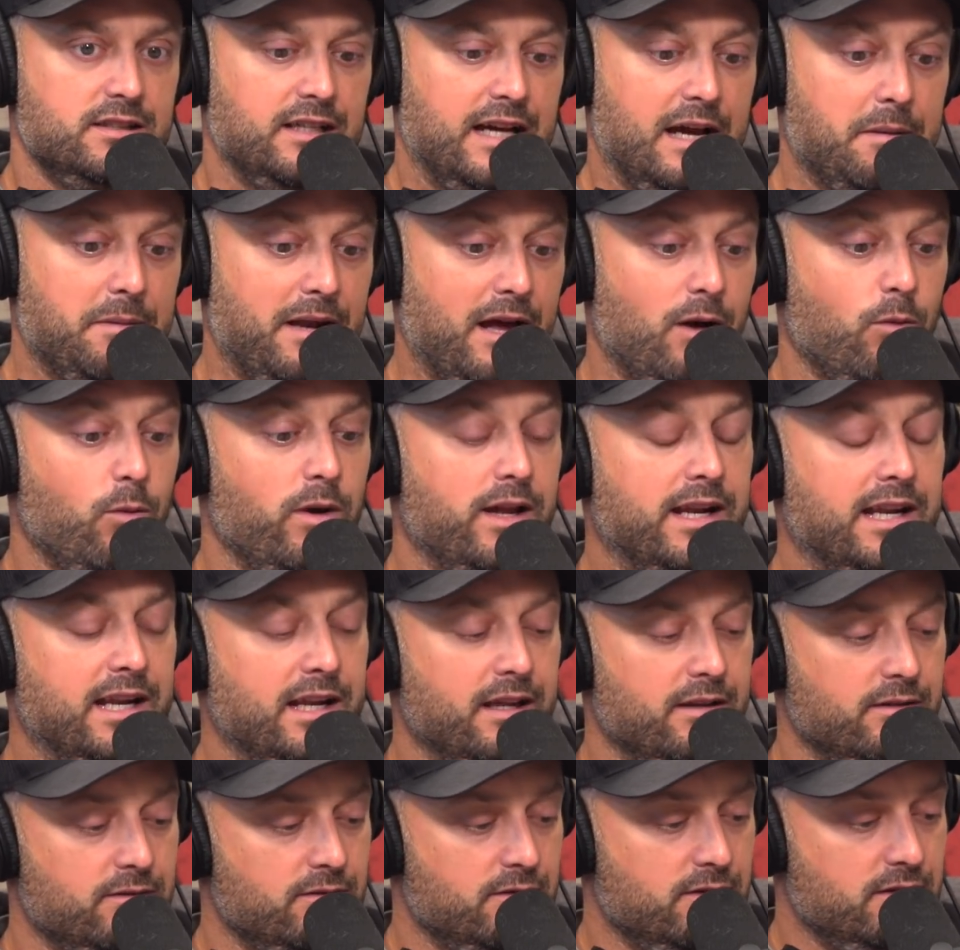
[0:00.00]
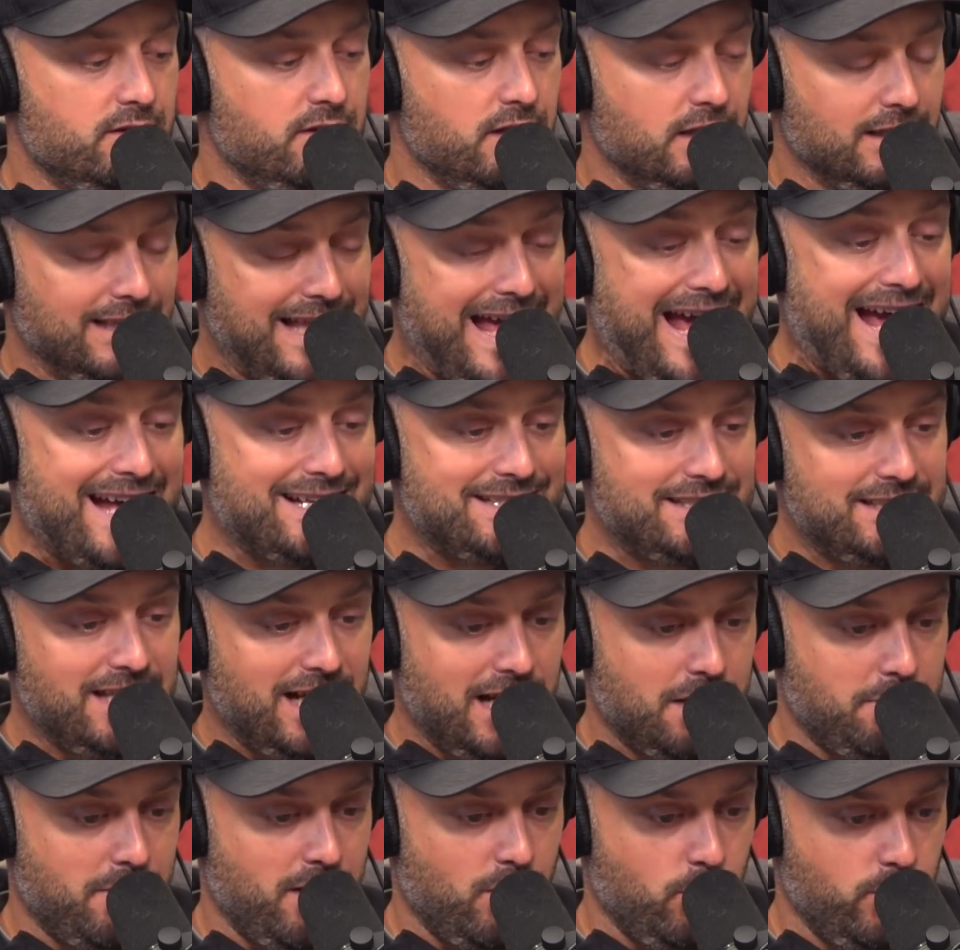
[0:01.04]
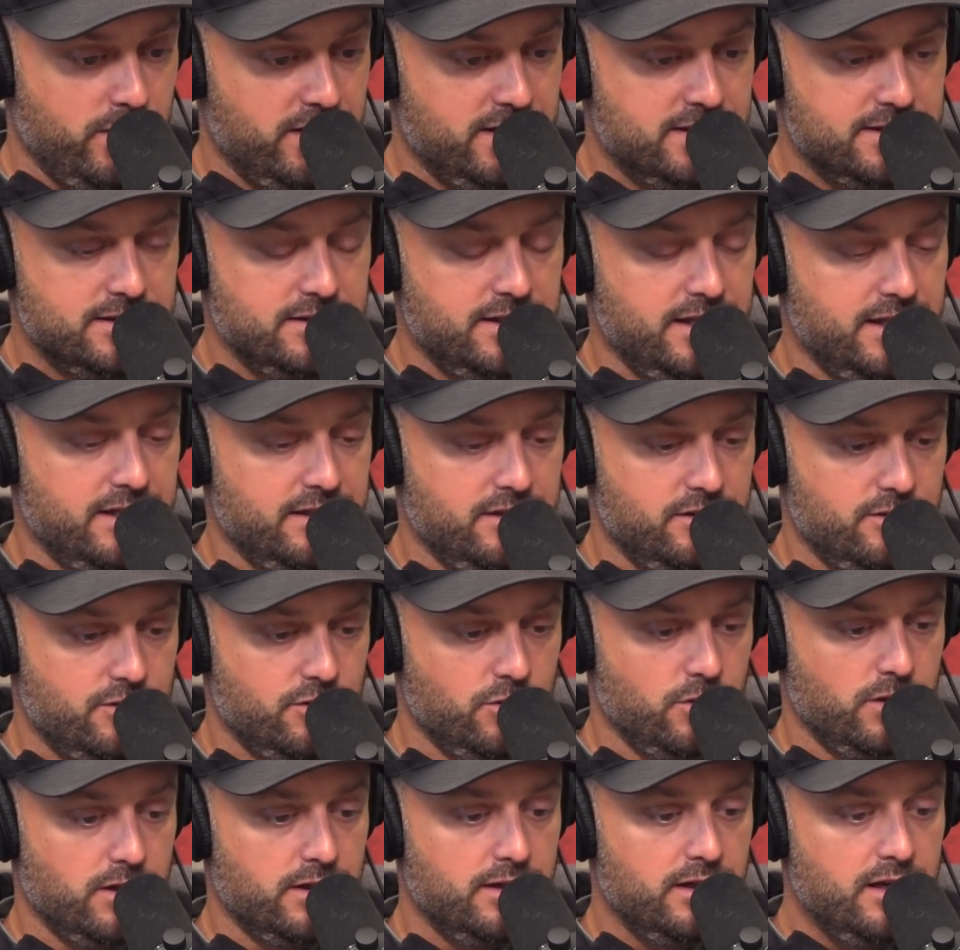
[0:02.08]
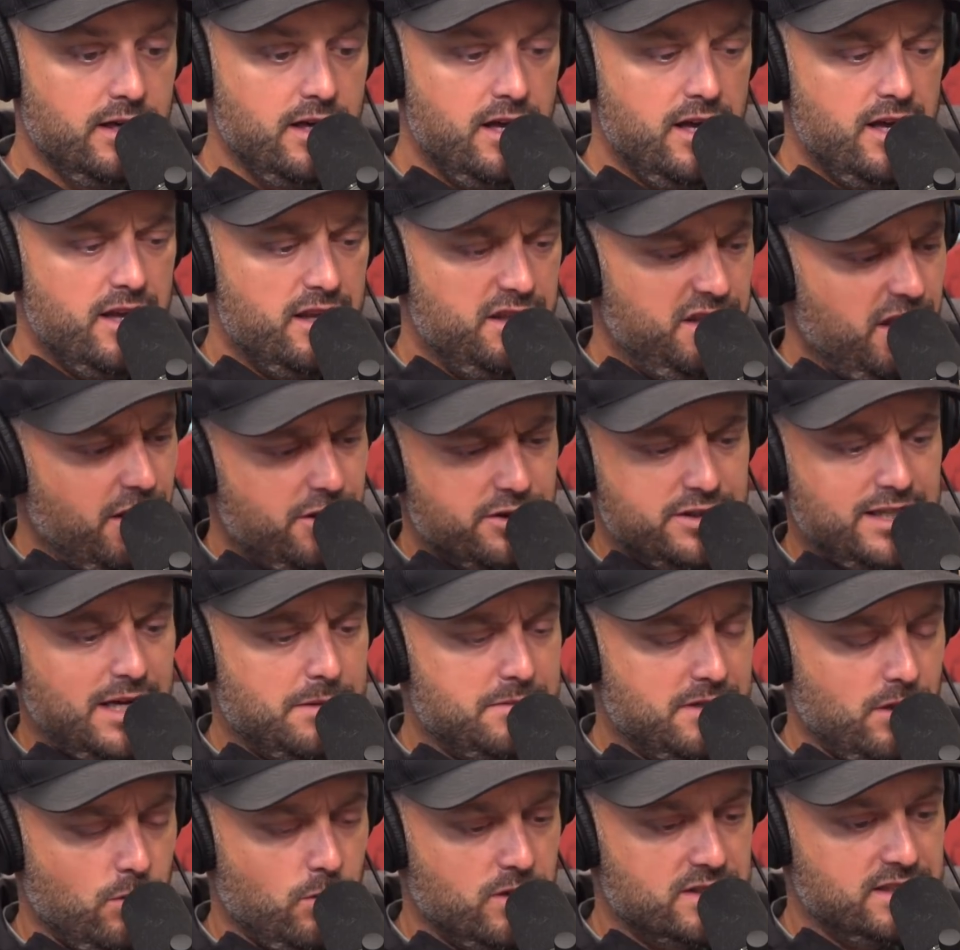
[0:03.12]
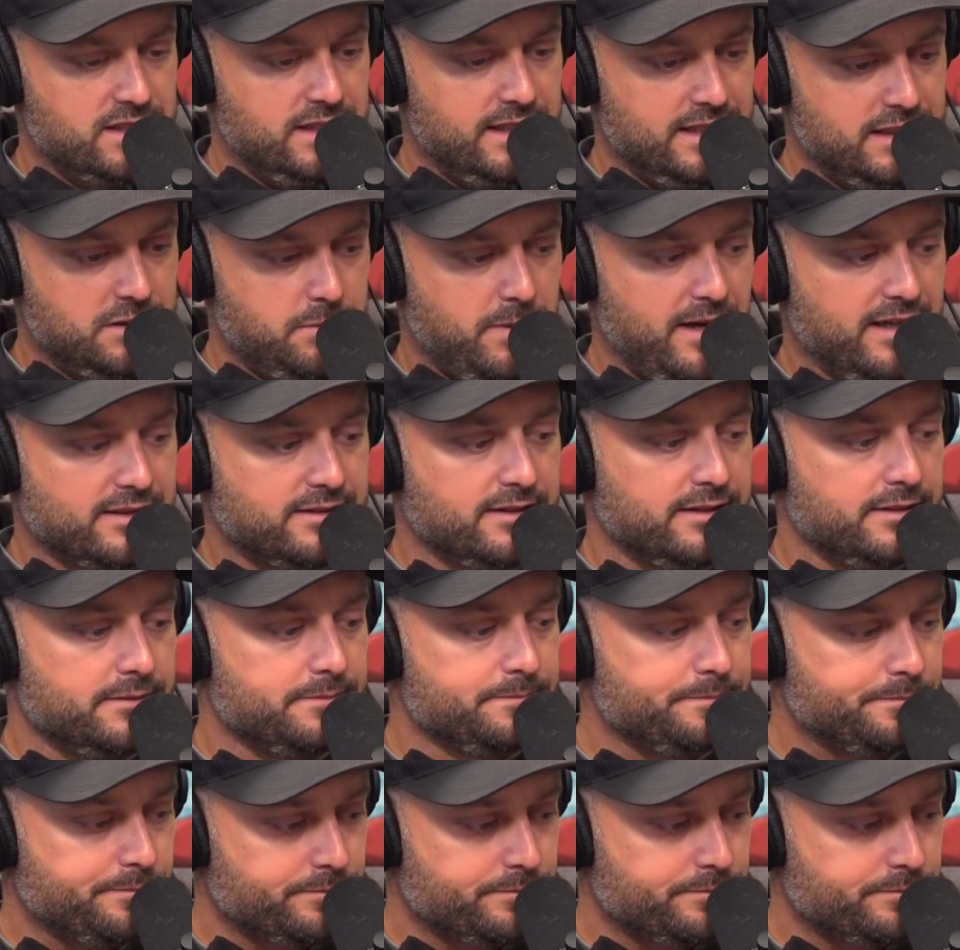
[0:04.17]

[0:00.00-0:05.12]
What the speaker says: mean, I went in it the last time I went into it. The other times I wasn't expecting.